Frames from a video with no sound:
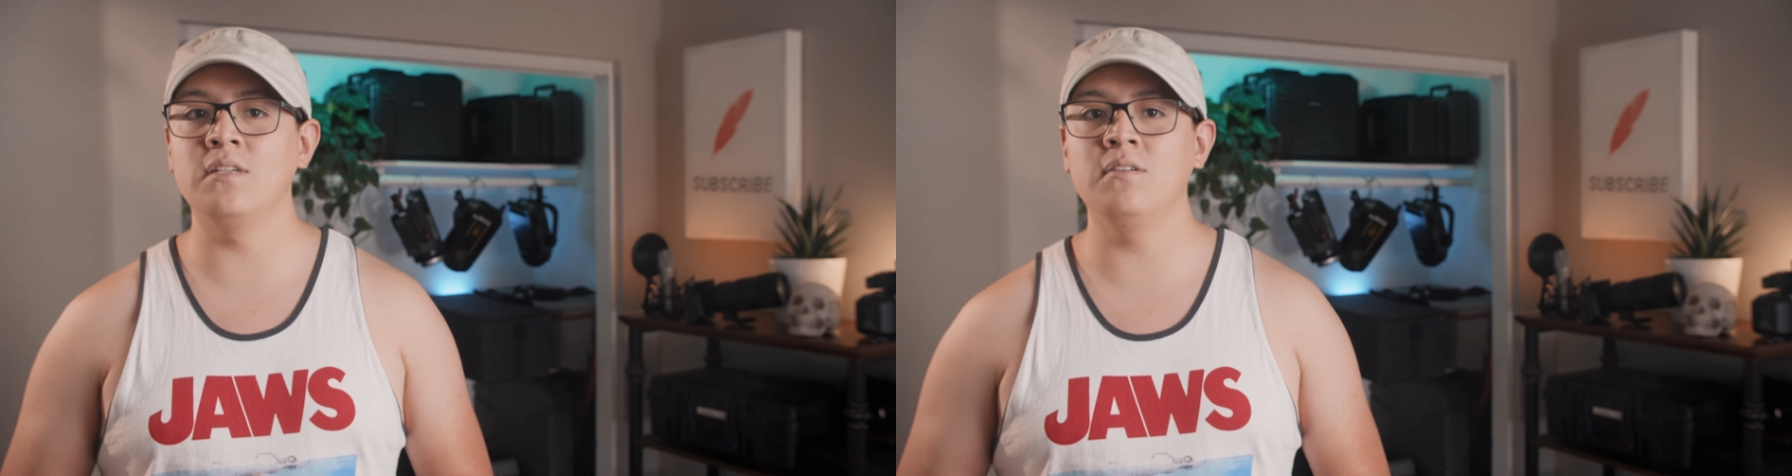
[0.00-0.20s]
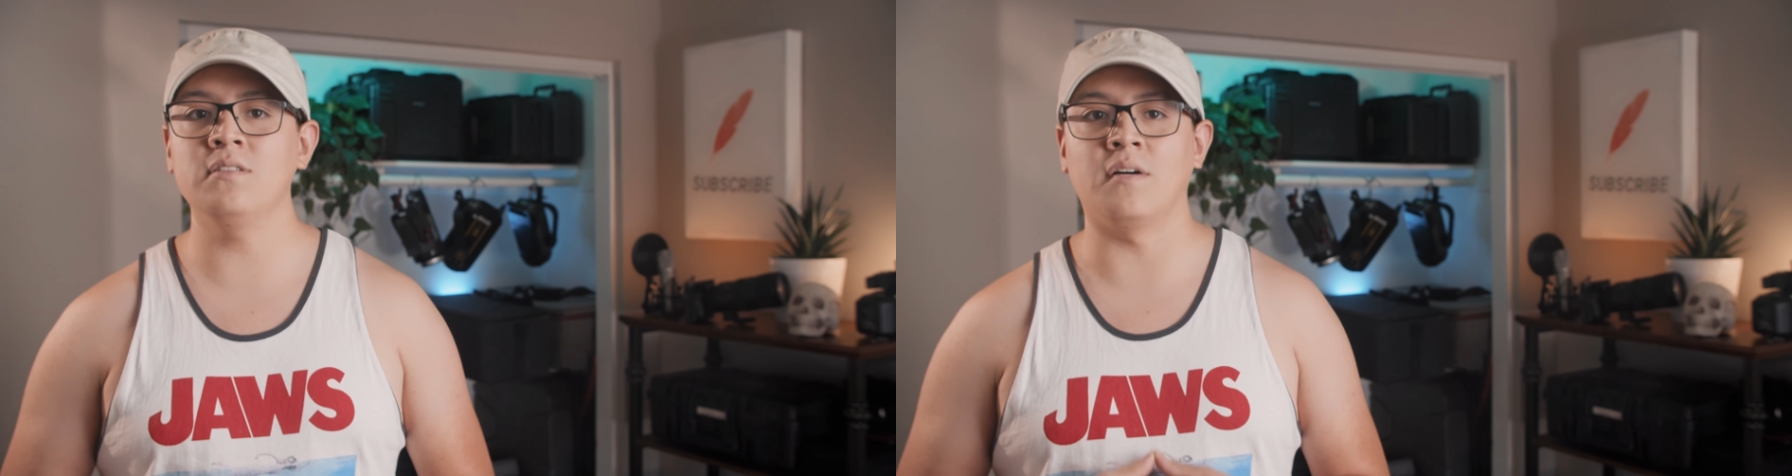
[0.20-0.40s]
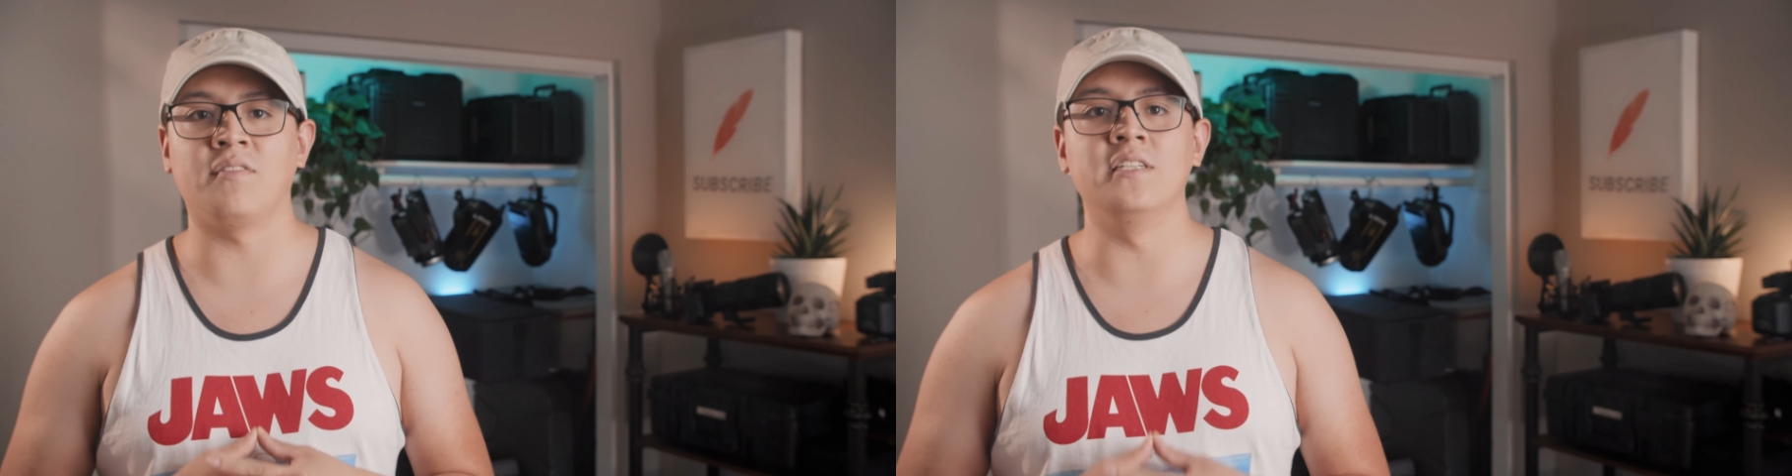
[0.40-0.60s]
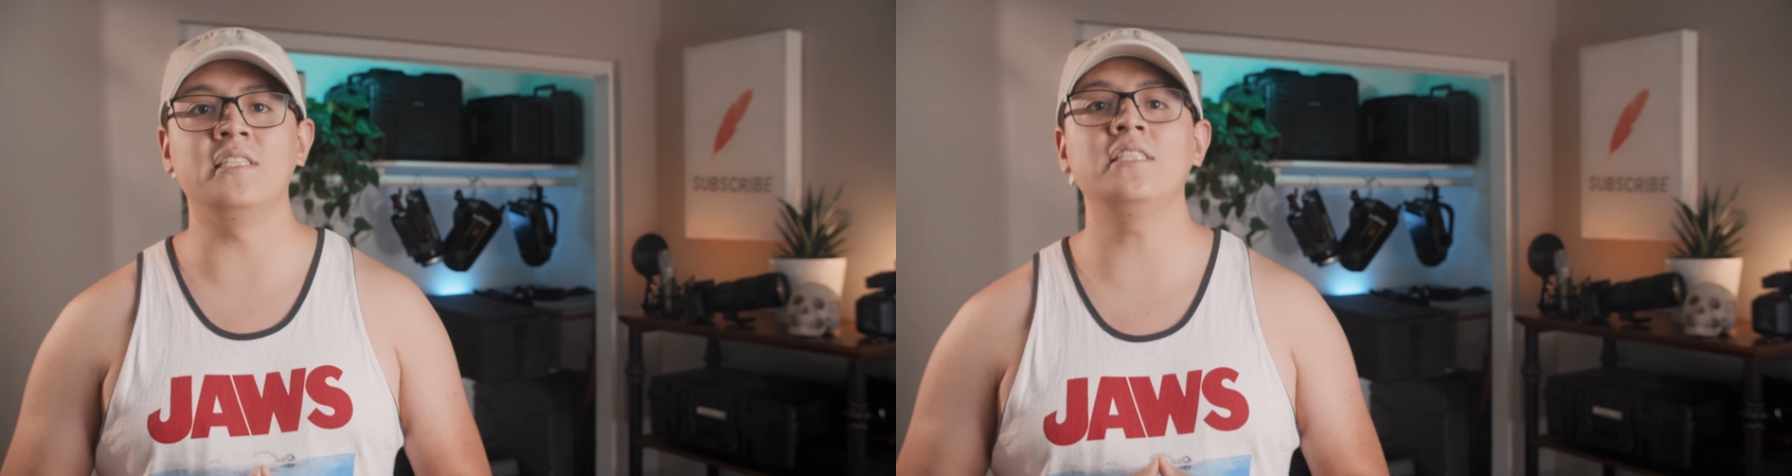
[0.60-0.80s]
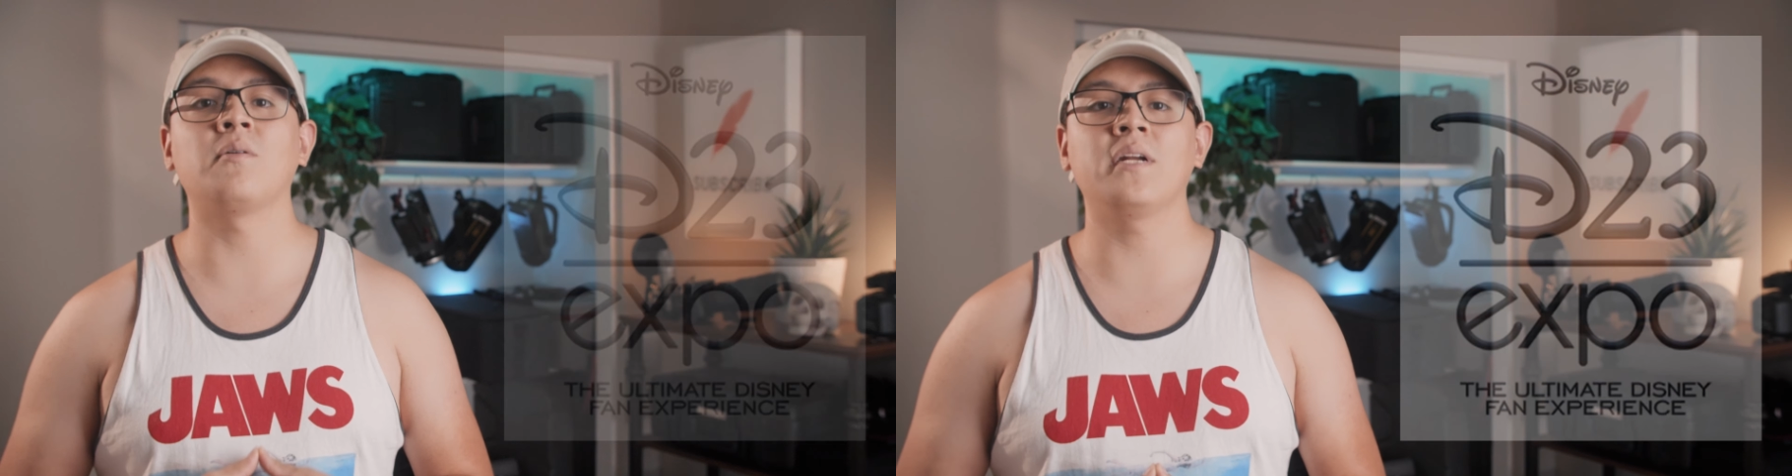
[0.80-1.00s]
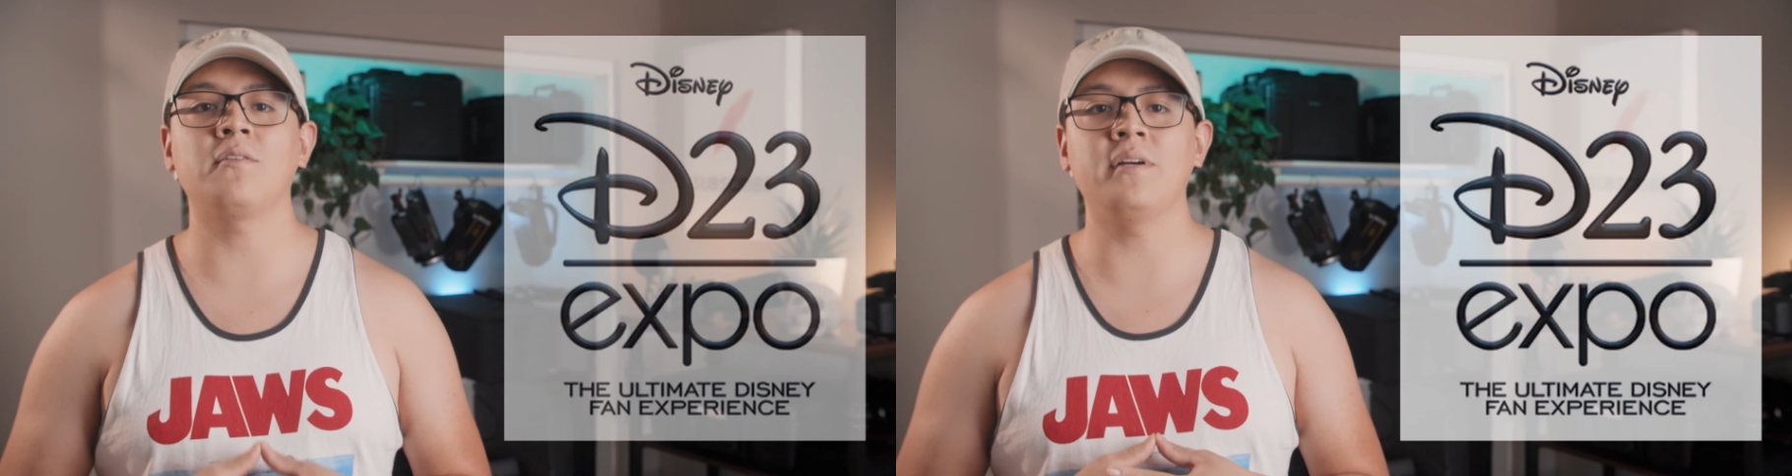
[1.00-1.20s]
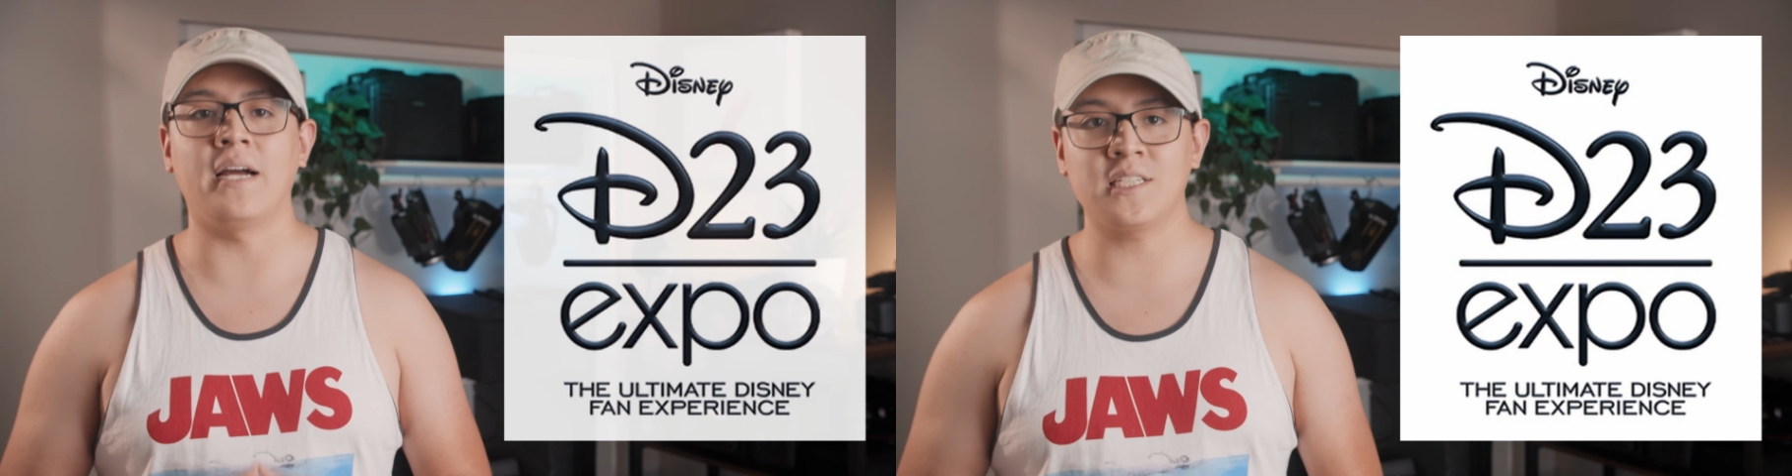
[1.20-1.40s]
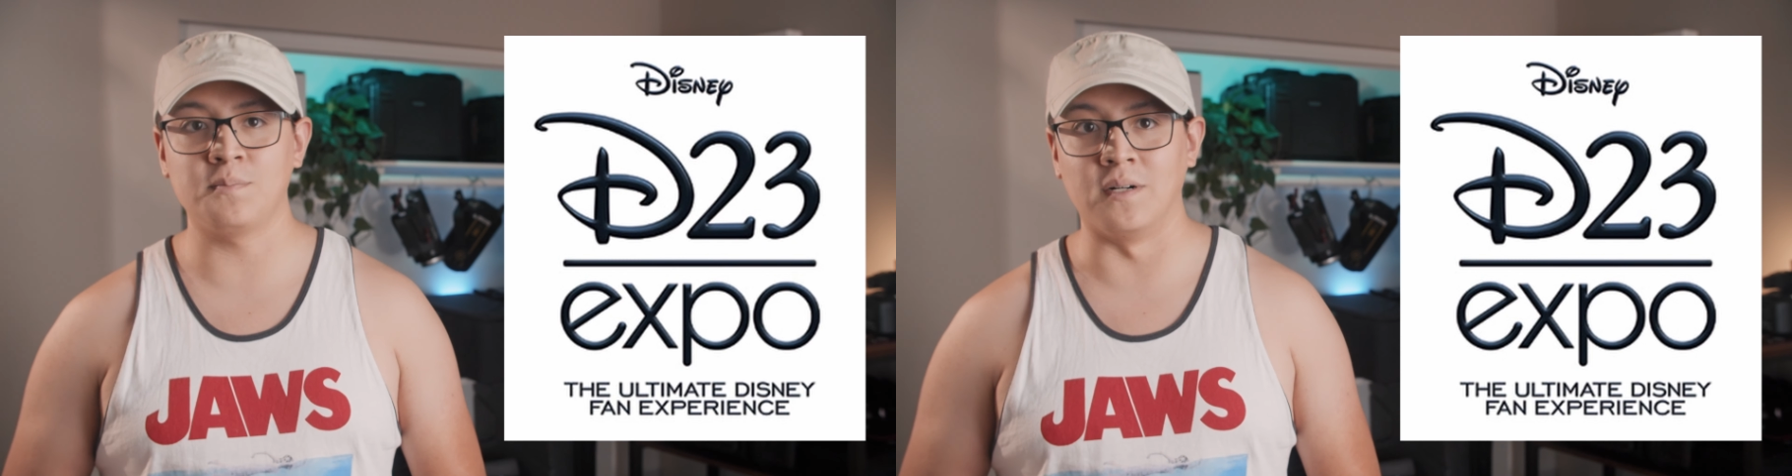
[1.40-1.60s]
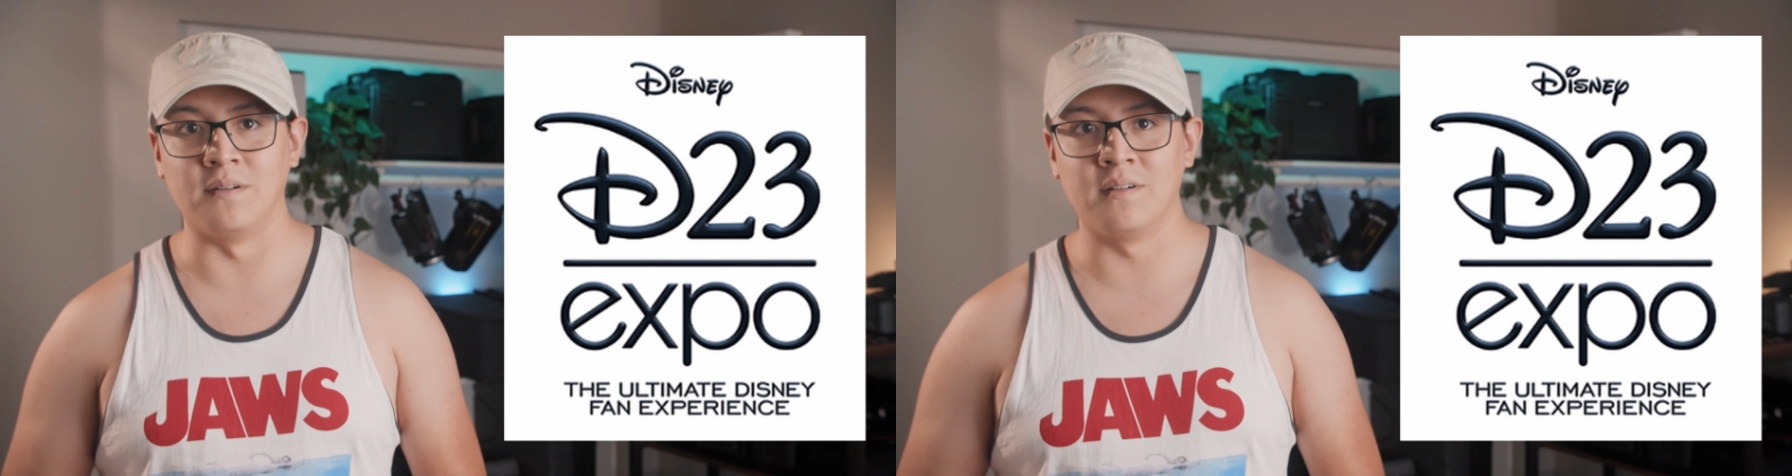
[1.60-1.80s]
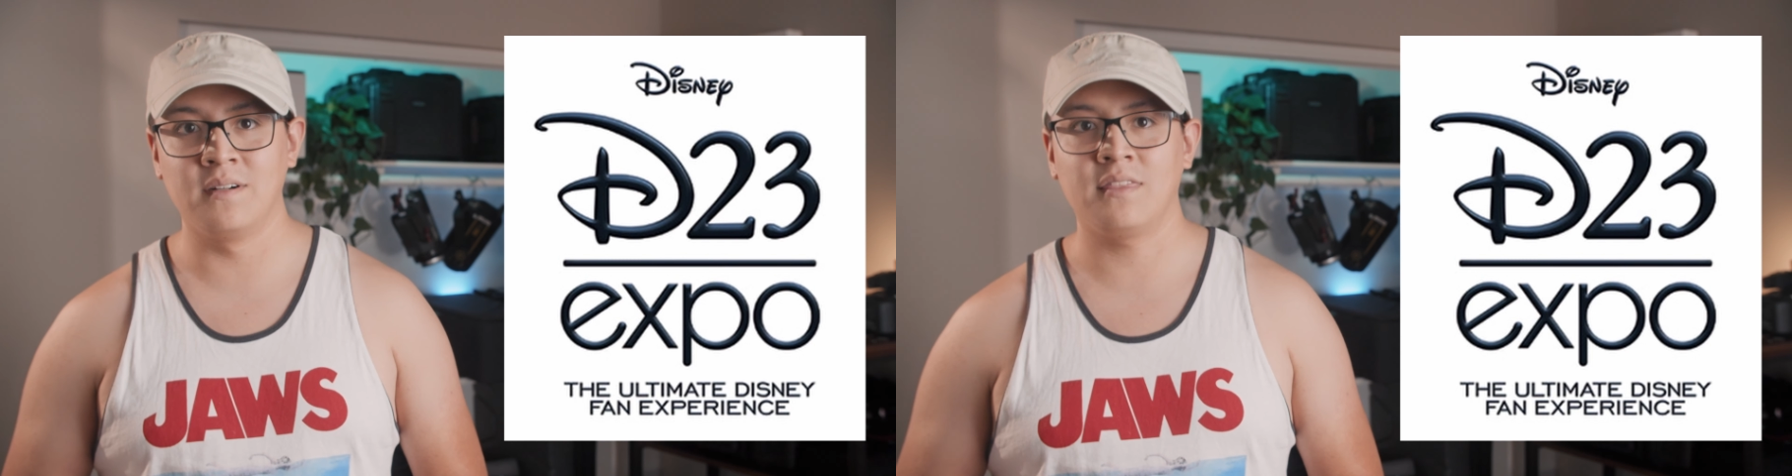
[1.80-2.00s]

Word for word: news of the D23 Expo.